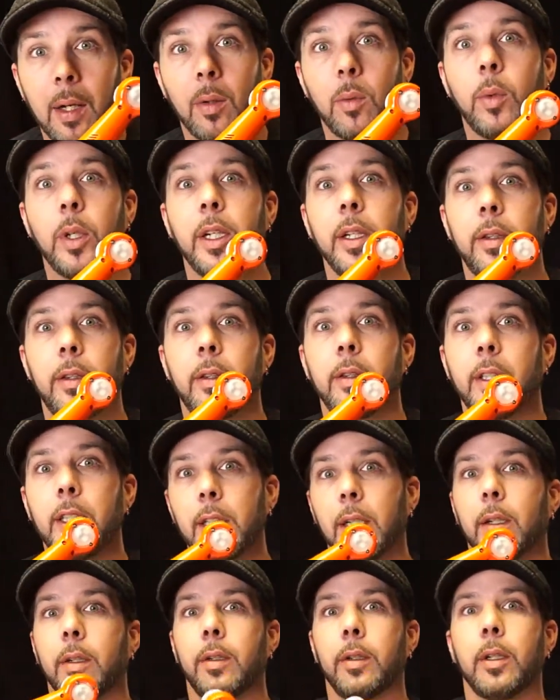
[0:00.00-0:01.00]
with
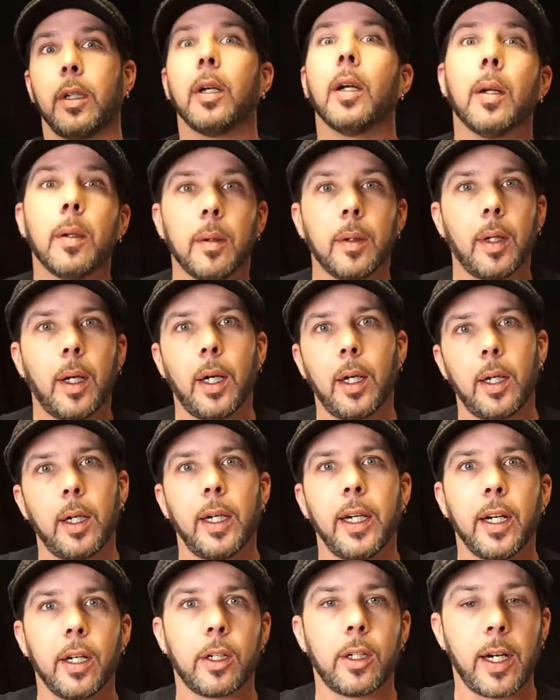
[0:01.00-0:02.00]
the other
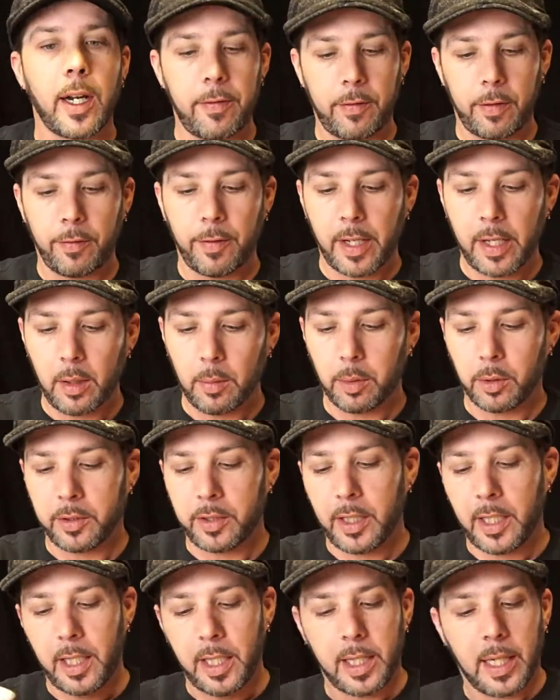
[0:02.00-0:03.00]
aircraft available
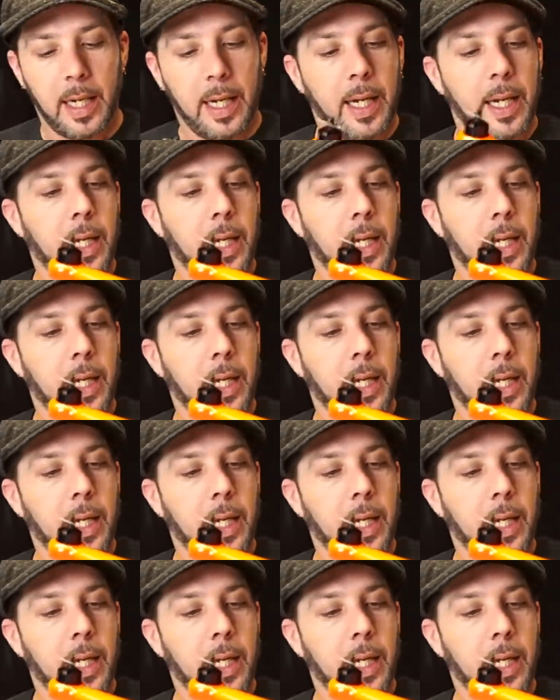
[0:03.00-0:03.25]
today.